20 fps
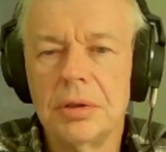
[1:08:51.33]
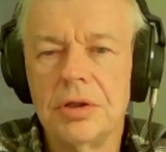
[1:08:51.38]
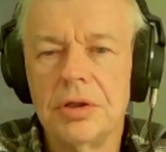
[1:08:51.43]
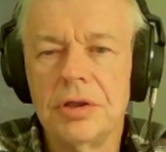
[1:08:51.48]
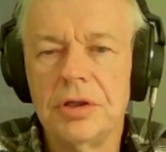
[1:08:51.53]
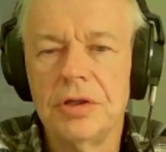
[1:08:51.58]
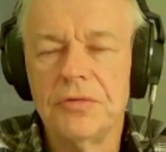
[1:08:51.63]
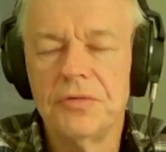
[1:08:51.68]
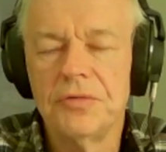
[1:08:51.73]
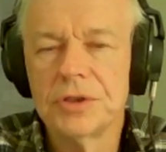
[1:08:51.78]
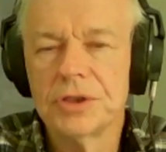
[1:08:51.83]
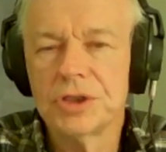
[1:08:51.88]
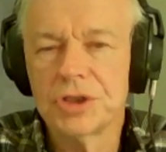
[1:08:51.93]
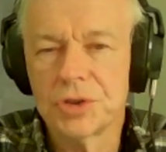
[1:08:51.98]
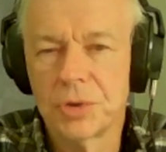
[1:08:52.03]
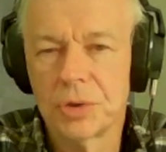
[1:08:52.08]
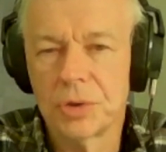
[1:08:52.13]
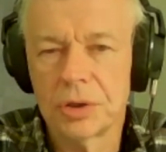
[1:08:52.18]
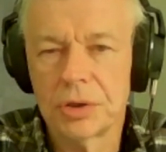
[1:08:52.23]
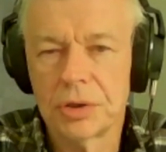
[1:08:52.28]
If you
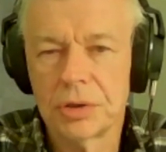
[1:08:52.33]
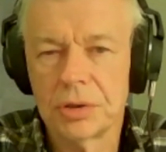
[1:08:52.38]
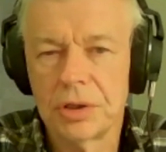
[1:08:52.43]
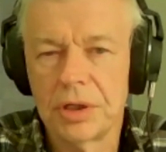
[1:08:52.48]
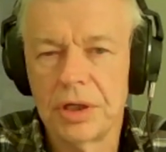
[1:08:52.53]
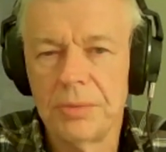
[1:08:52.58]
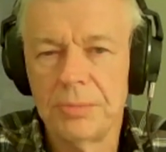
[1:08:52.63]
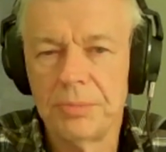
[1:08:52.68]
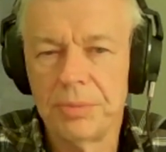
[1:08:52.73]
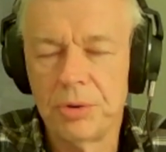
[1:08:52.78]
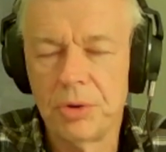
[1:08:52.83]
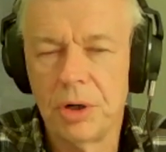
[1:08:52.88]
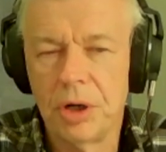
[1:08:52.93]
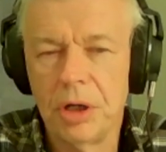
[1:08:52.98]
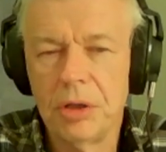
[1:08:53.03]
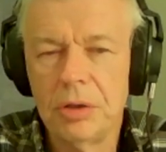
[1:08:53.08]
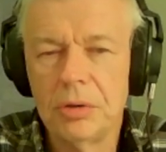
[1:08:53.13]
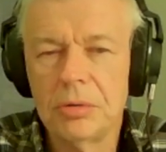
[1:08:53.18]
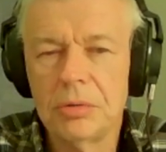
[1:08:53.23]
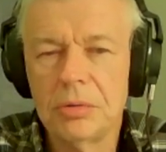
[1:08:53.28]
short a
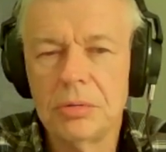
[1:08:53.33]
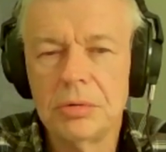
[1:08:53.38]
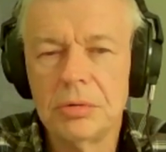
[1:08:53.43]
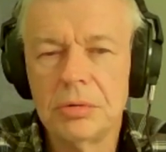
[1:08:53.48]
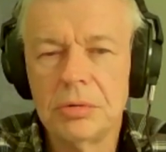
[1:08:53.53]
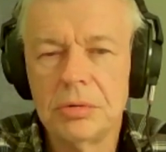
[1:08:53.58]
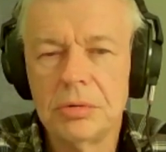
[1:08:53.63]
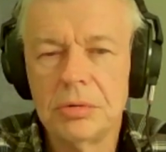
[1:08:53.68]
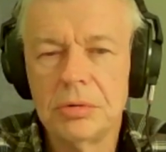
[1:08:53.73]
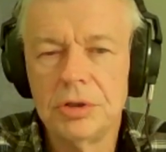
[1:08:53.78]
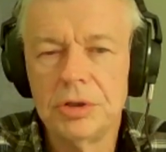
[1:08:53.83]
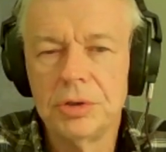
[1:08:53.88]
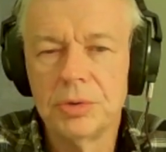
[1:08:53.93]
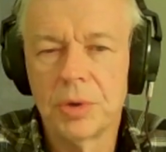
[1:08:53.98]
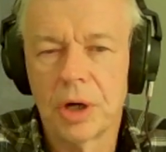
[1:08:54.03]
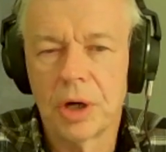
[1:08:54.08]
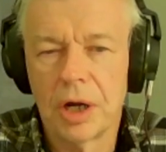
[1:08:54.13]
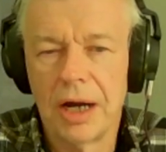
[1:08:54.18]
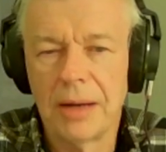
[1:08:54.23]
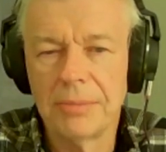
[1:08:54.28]
put, you
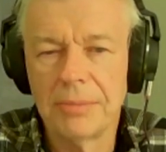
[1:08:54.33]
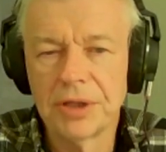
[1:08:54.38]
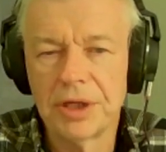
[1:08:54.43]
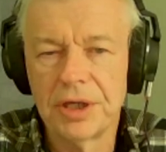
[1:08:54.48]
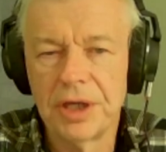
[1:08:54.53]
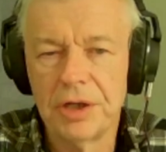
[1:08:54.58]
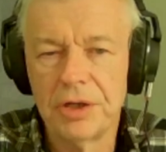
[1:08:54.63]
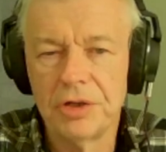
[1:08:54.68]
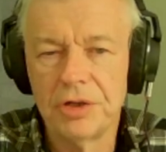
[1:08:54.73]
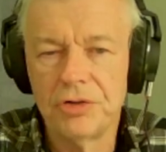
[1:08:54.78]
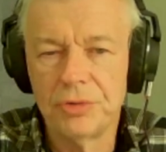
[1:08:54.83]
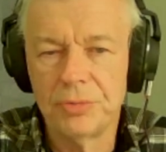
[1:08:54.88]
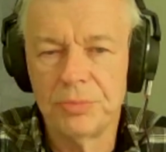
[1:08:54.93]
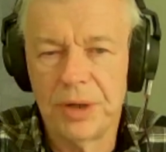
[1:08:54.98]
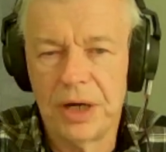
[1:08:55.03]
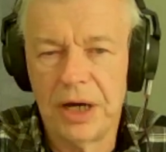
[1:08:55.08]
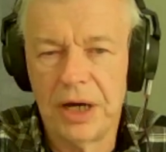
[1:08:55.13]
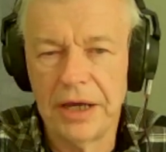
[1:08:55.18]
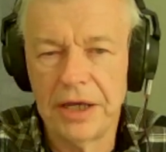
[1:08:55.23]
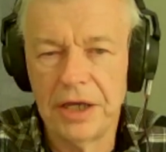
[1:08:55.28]
are obligated to
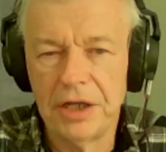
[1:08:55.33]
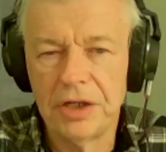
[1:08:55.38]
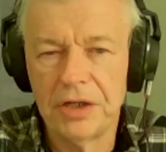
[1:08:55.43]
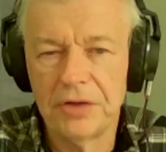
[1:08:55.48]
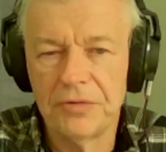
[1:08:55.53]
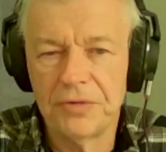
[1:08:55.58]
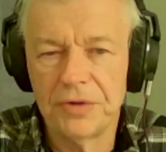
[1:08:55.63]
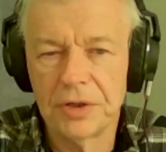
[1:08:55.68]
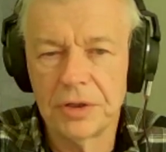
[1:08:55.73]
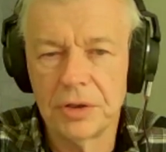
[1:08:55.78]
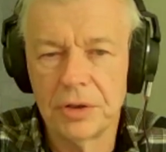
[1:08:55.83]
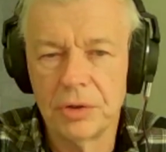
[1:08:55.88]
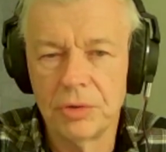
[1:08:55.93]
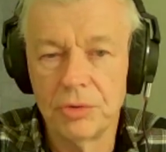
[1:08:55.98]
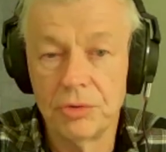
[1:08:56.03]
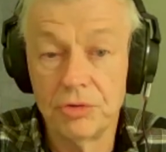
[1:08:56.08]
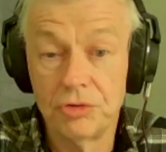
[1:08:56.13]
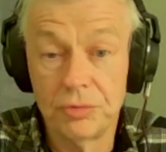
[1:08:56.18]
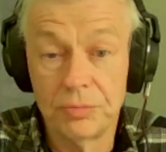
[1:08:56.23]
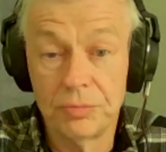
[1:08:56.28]
buy it if
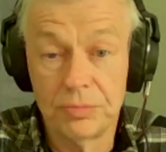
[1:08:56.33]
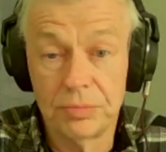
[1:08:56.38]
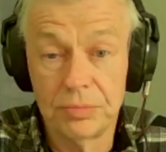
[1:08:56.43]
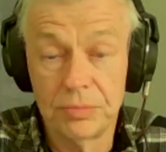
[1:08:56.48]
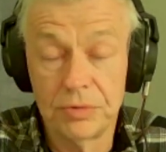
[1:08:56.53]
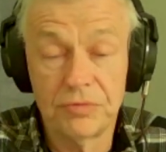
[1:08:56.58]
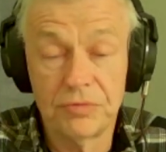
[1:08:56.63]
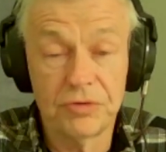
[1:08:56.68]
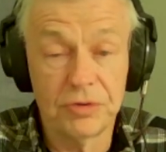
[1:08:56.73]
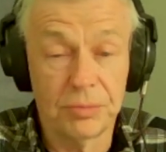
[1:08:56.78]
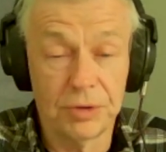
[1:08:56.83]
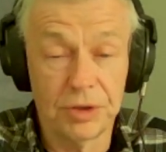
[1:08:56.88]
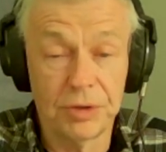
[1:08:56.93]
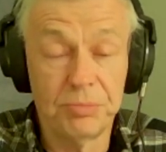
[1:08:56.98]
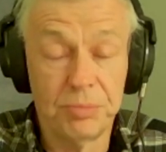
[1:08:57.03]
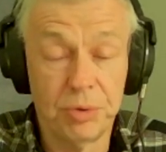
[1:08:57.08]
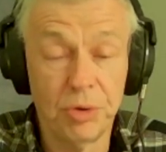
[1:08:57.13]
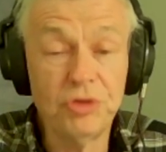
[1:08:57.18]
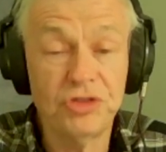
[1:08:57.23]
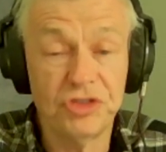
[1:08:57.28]
somebody
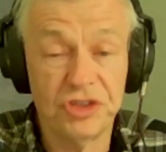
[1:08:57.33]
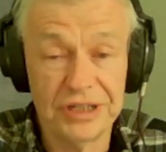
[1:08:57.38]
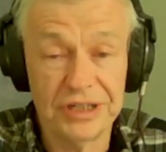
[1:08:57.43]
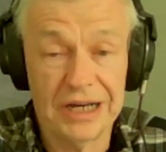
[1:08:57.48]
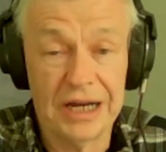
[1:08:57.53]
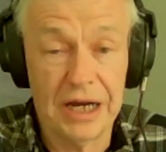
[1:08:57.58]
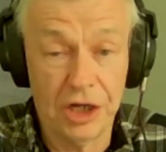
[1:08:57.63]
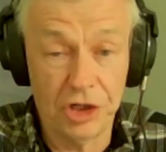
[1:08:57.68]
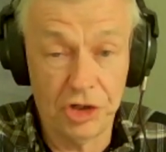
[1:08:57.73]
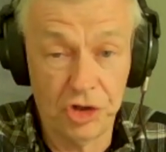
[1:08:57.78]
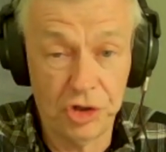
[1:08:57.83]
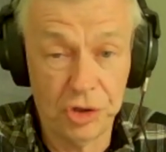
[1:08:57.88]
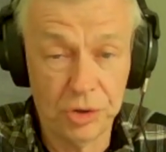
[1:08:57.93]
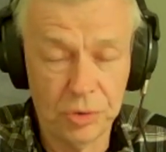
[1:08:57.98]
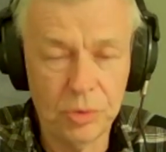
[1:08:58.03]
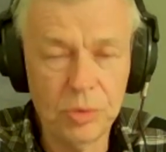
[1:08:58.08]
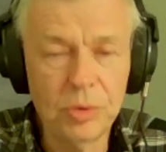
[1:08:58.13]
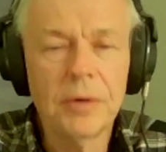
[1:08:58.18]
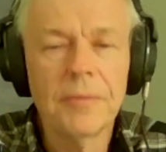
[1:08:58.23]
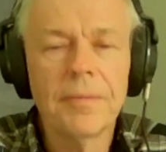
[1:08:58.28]
puts it on
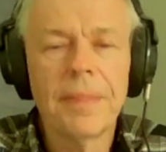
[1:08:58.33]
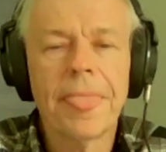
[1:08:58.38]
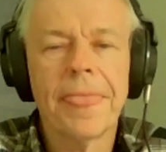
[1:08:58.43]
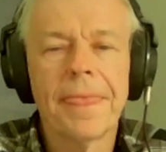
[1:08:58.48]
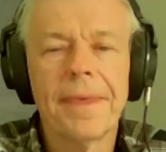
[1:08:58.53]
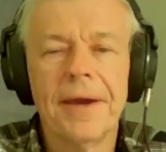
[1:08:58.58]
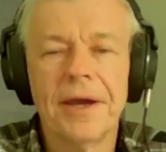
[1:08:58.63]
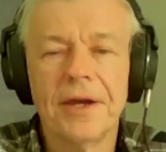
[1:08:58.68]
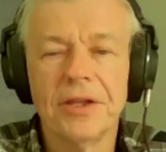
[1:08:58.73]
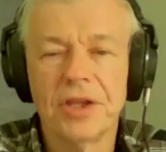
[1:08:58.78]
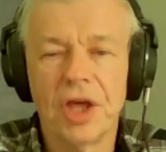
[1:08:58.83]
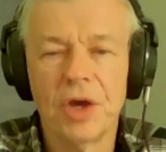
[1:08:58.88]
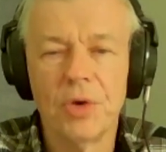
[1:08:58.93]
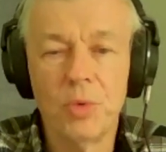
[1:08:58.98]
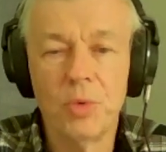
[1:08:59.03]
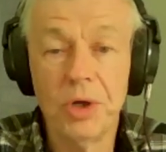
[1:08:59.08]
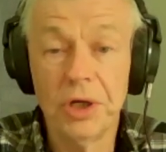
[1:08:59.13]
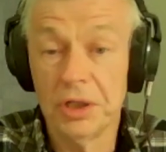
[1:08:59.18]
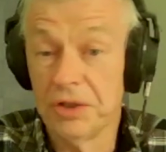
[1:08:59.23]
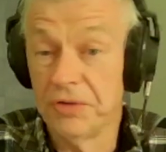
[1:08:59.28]
you. And they
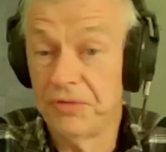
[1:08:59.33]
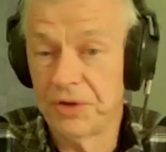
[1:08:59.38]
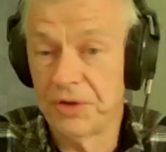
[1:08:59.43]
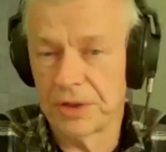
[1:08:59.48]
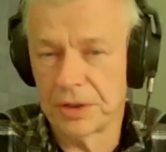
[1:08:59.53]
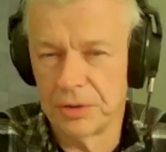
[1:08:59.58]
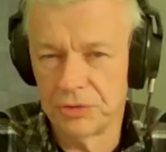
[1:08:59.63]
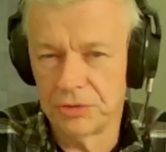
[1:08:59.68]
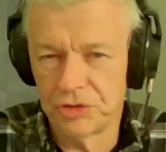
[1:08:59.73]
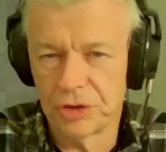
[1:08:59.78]
will if it goes